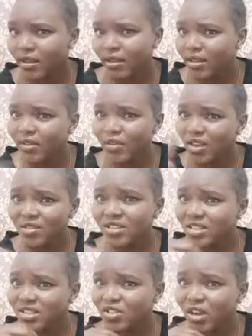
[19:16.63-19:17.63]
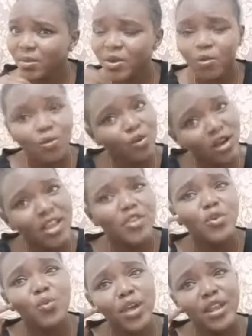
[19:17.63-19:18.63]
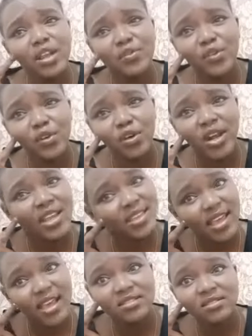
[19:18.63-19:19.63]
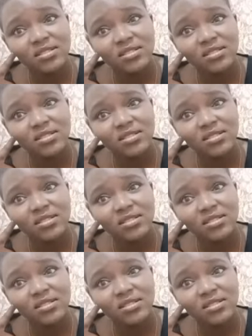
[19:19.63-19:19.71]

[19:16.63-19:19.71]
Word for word: if you haven't subscribed what are you waiting for again